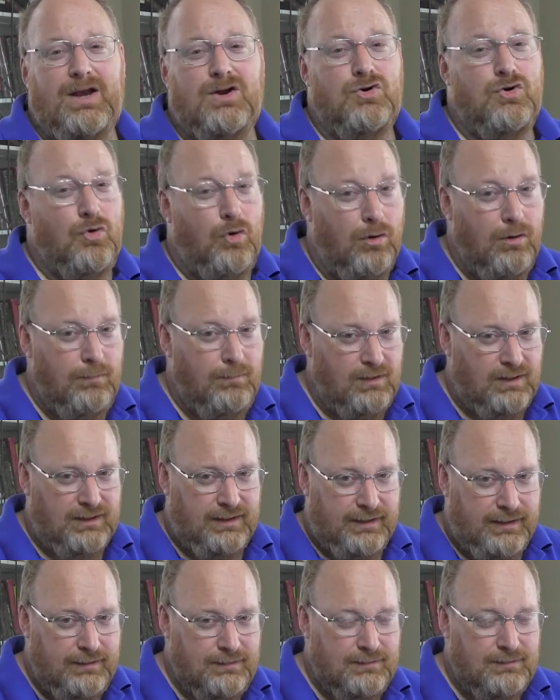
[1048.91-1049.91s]
And
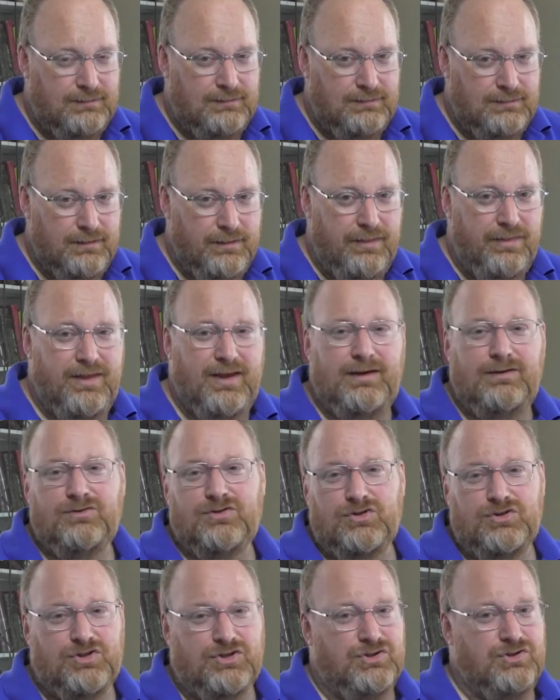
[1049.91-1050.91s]
normally,
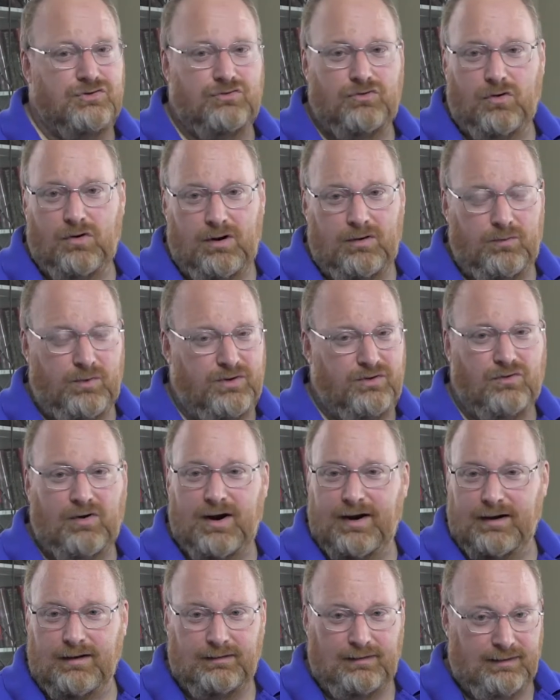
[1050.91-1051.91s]
things are just drawn with
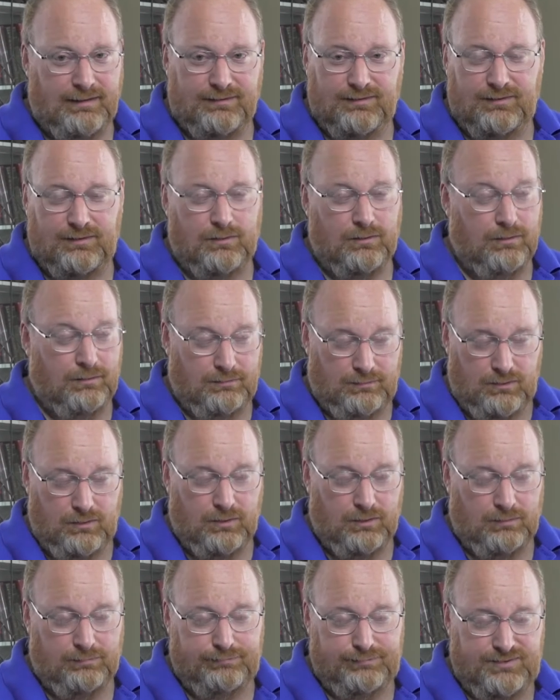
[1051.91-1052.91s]
triangle list
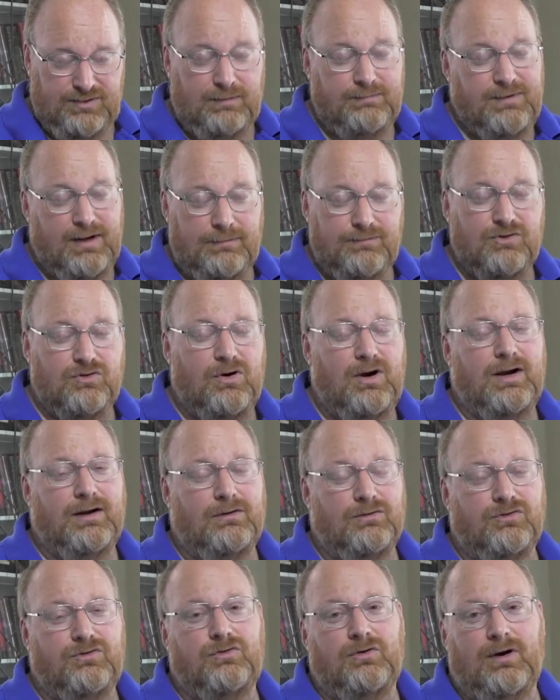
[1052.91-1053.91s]
or sometimes
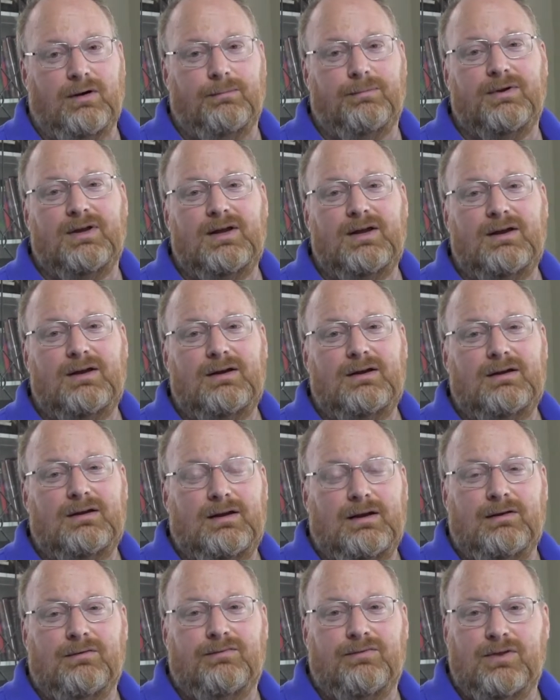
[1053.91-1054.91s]
triangle strip
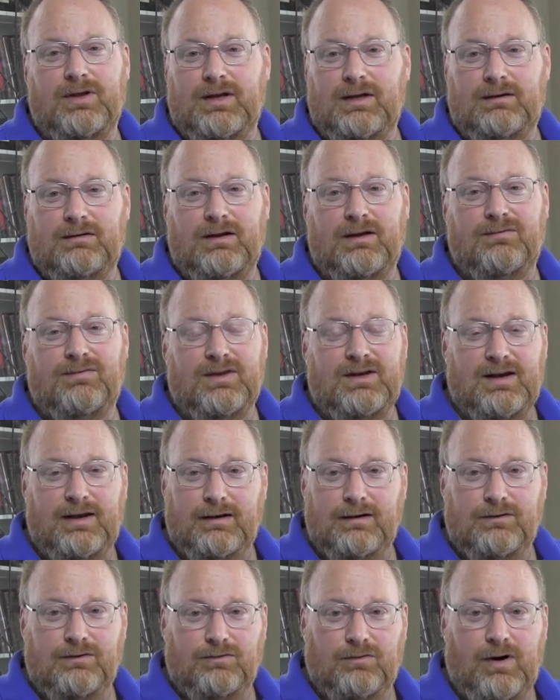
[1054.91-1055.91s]
if the
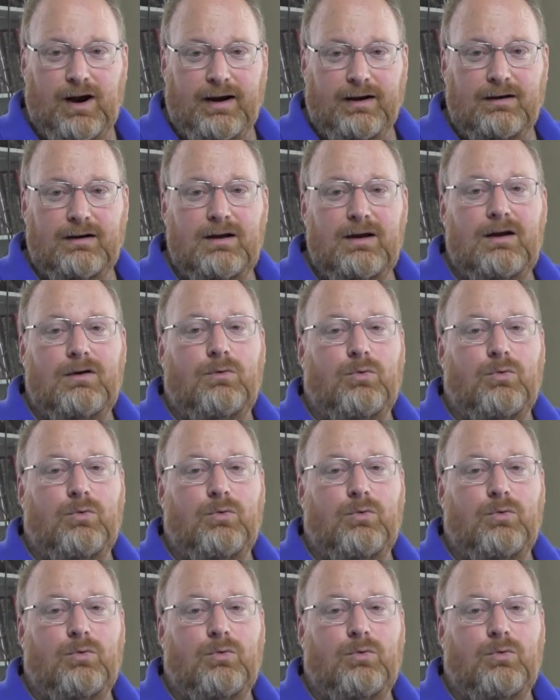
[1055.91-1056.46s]
data is right.